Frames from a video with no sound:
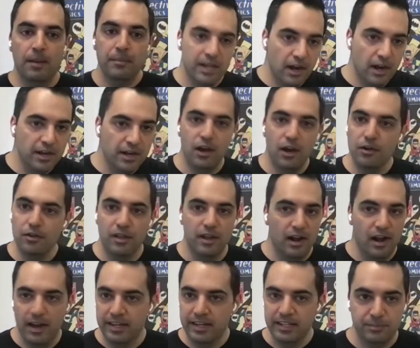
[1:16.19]
I mean, I know
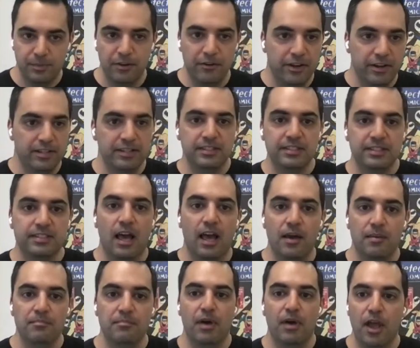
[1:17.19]
that I experienced
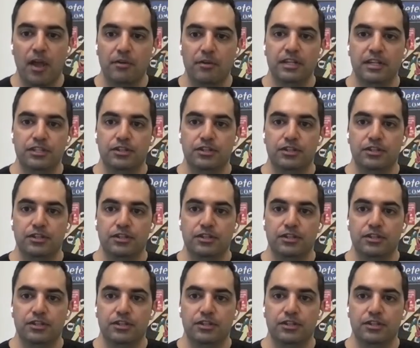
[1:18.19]
my